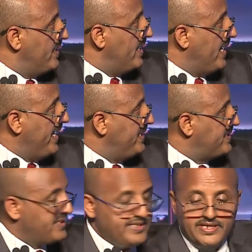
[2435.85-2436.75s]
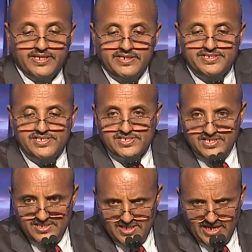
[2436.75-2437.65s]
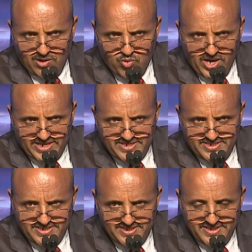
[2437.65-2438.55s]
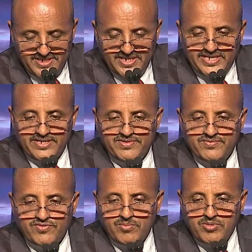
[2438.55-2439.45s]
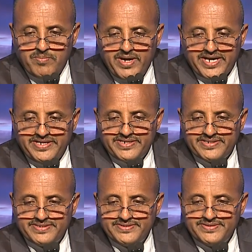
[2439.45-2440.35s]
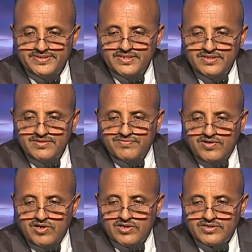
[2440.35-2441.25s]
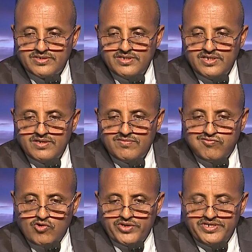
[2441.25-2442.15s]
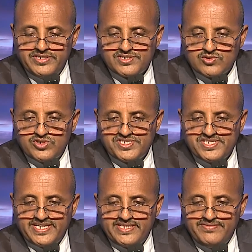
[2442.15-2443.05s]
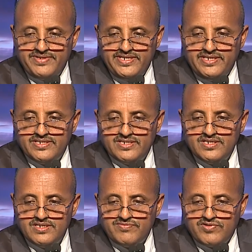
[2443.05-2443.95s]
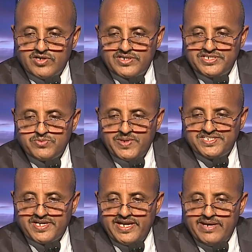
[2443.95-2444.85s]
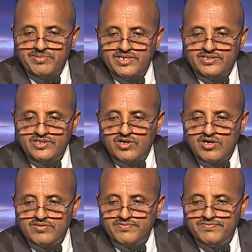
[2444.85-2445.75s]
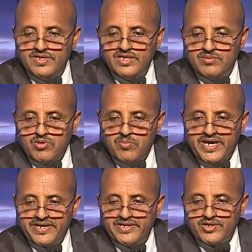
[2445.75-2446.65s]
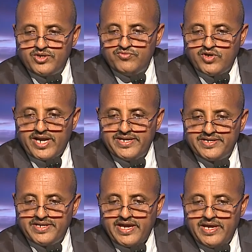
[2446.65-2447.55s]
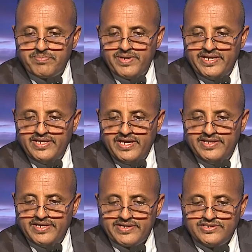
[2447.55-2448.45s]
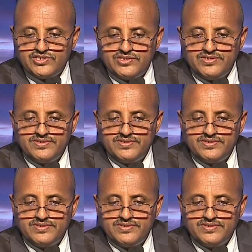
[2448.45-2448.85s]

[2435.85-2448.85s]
And this is an award given from Bombardier for 4 years consecutively for dispatch reliability of the Bombardier Q400 airplane in the region.